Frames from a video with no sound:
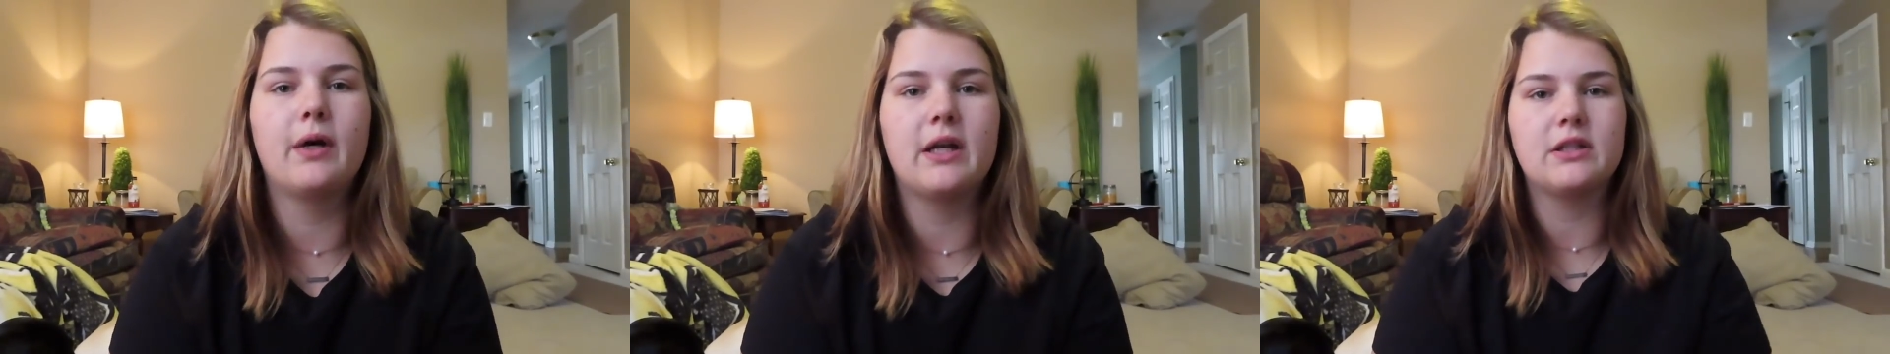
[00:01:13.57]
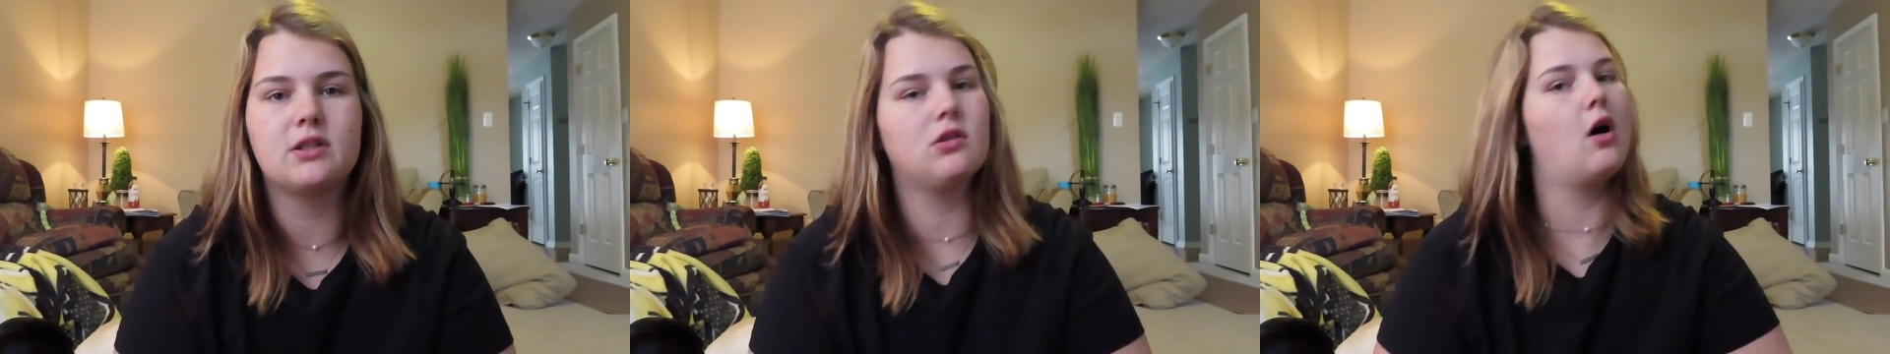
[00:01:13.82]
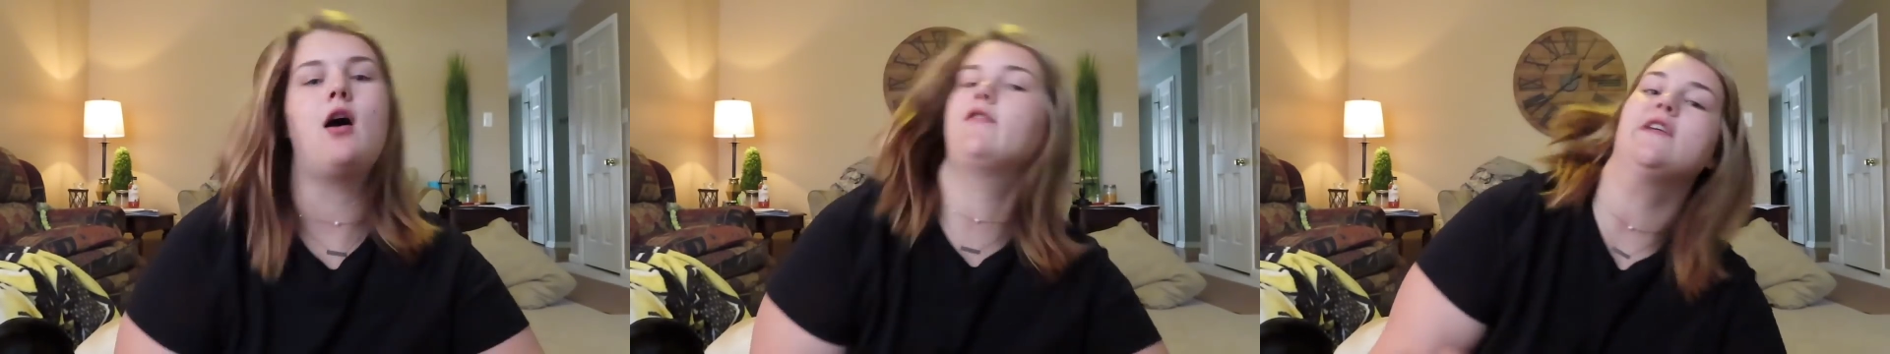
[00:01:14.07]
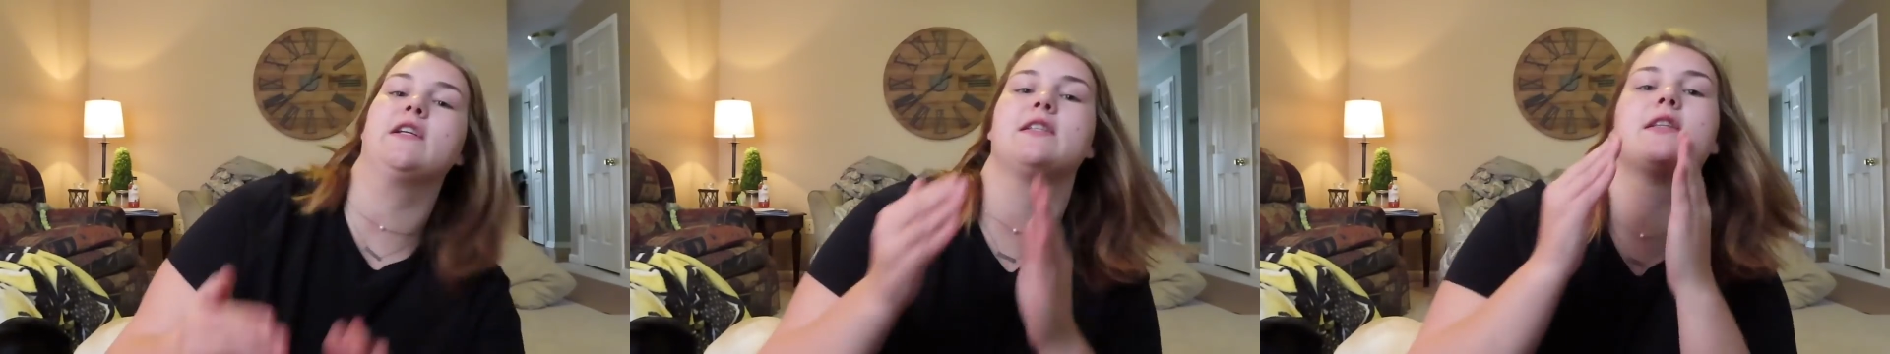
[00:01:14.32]
but it's
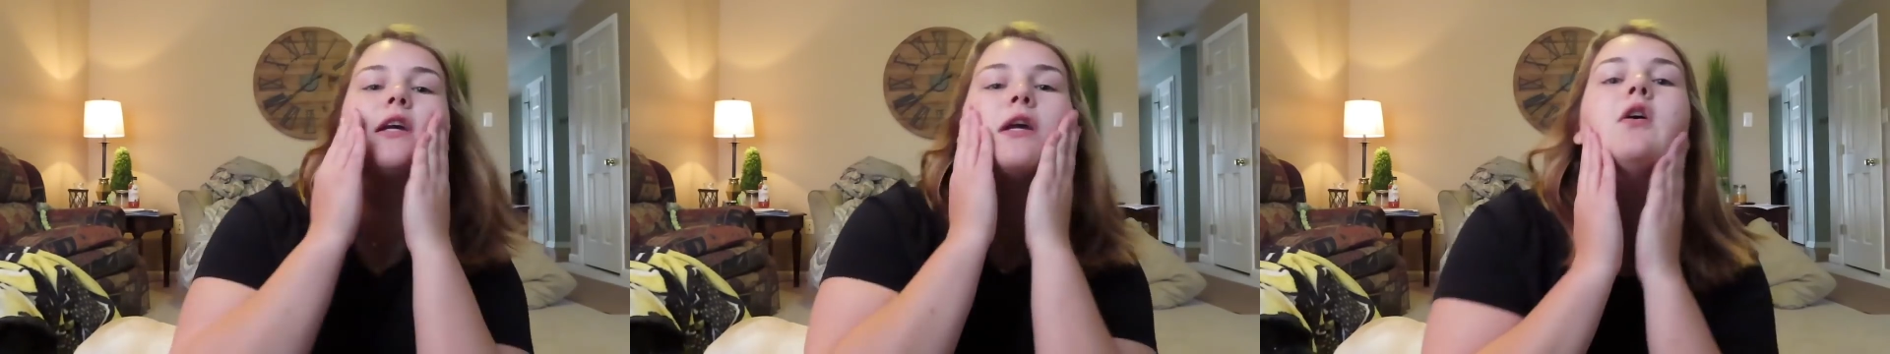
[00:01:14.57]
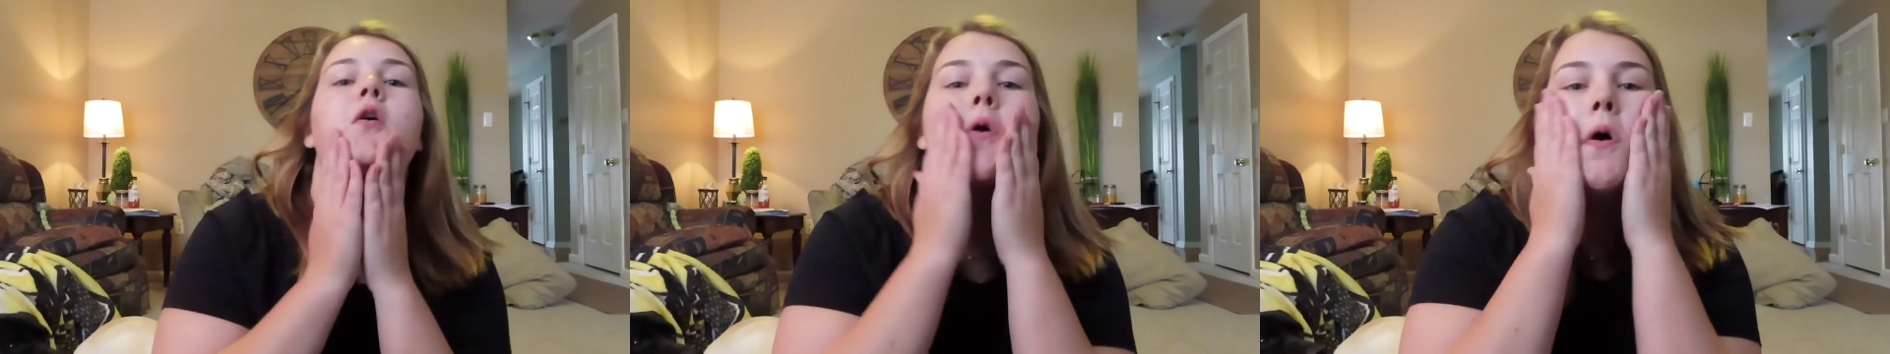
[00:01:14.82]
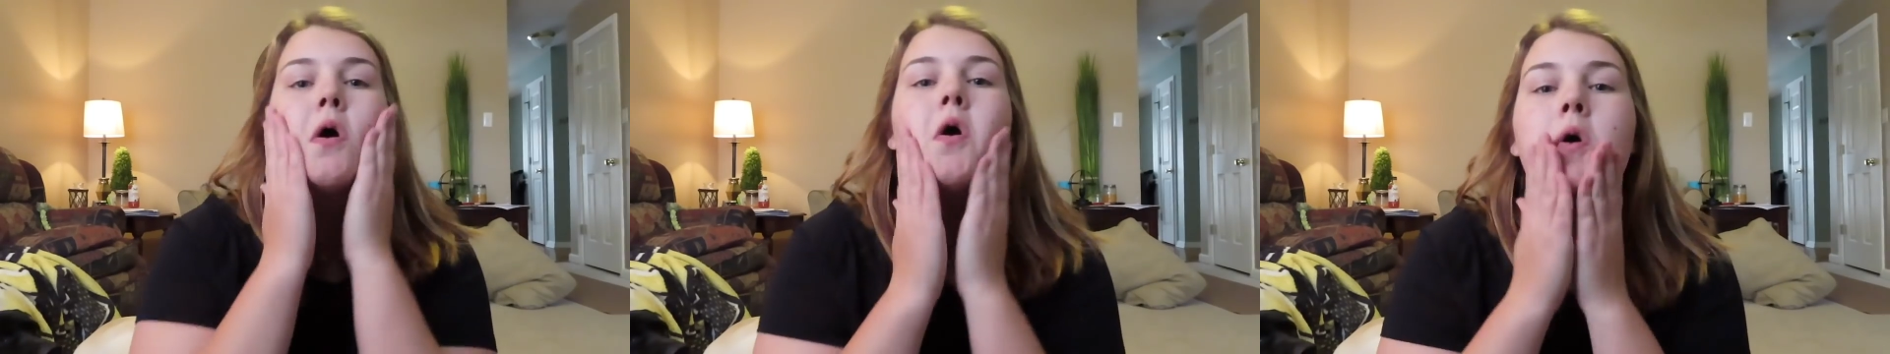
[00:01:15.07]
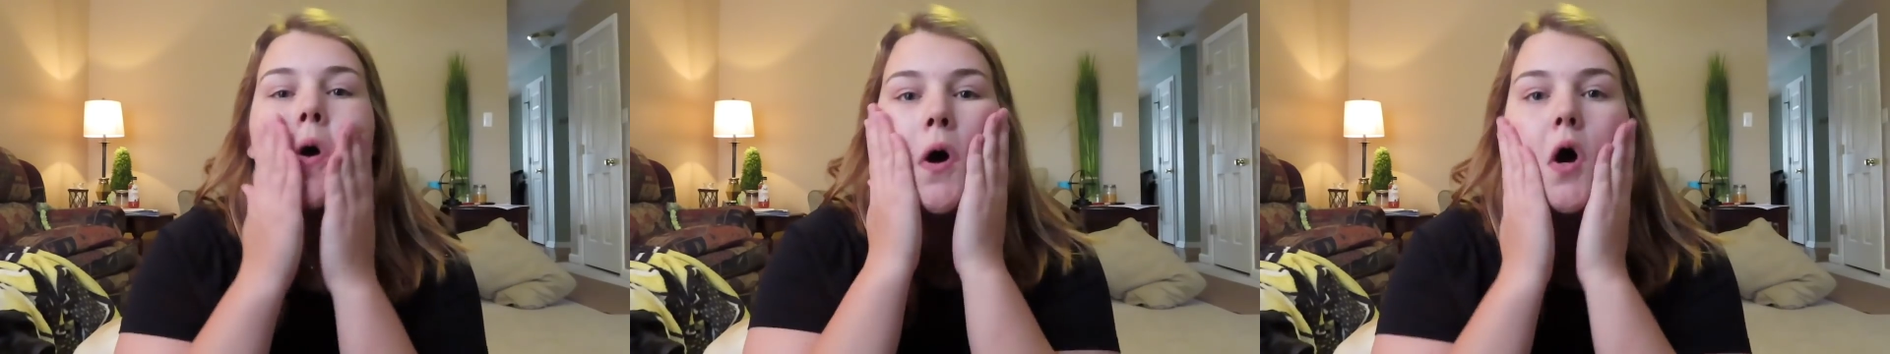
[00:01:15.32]
obviously
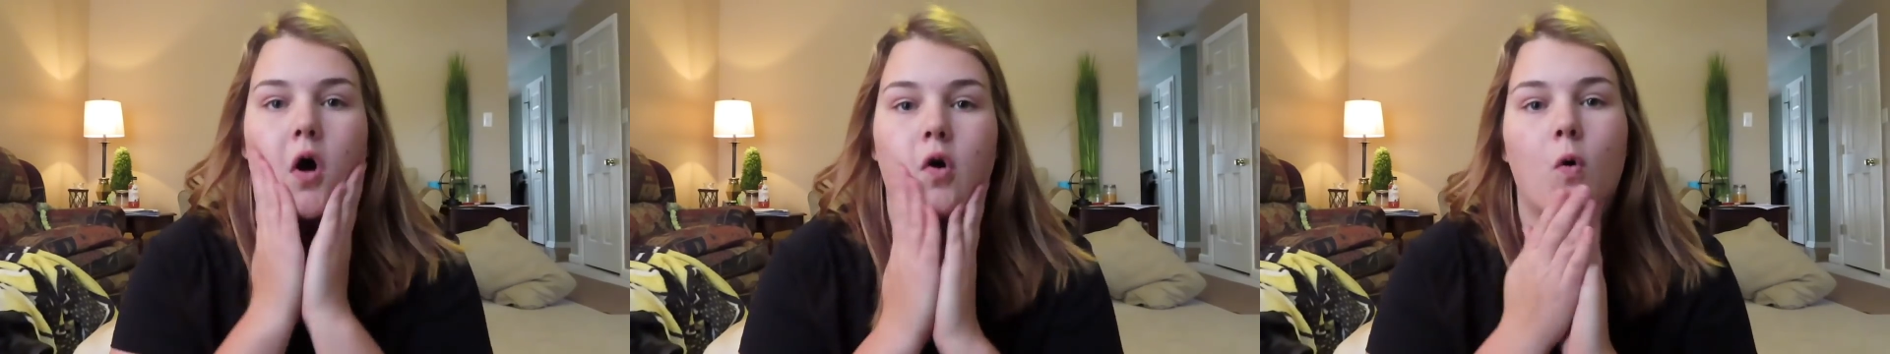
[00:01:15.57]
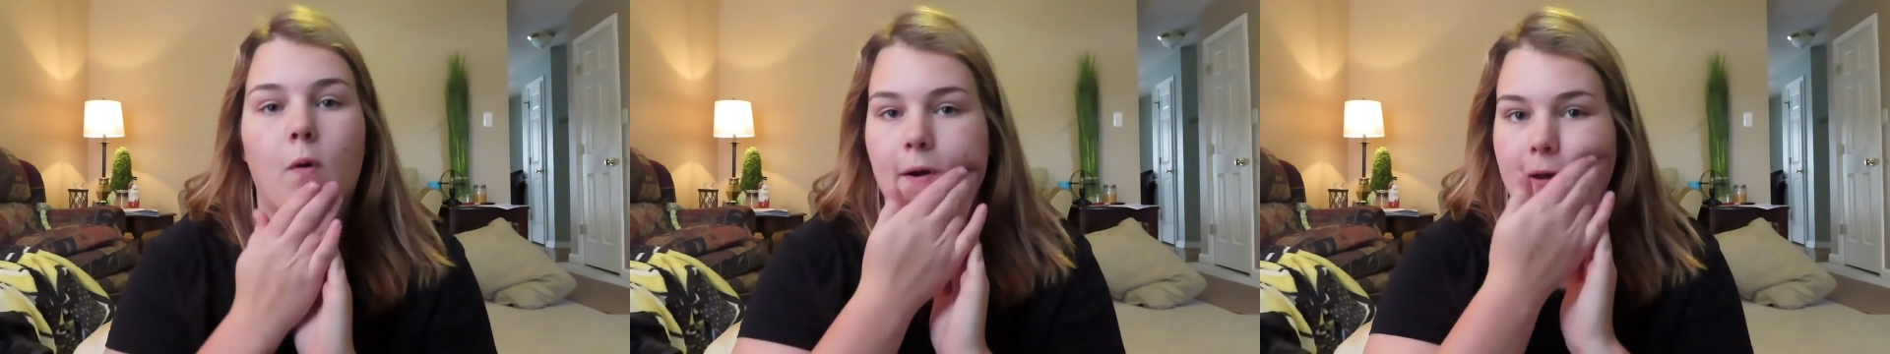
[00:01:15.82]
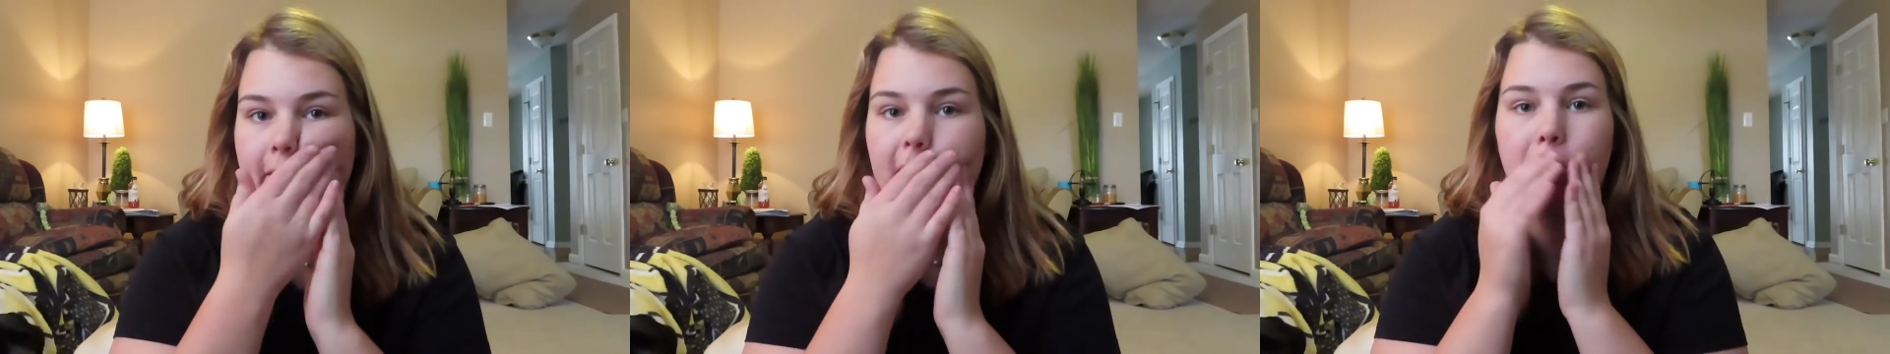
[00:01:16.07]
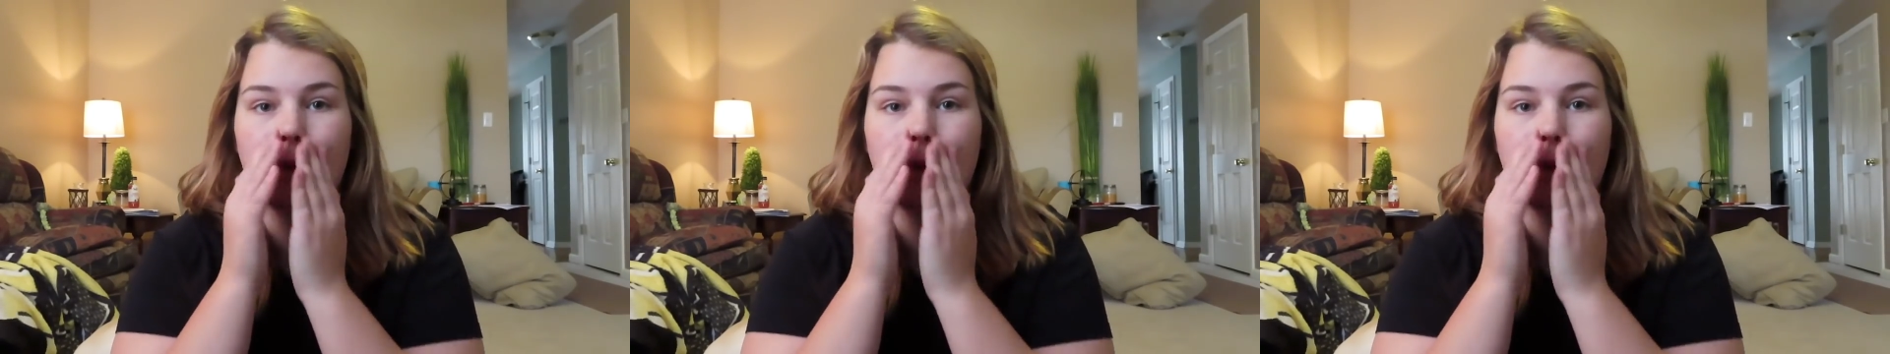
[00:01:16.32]
a quarter of the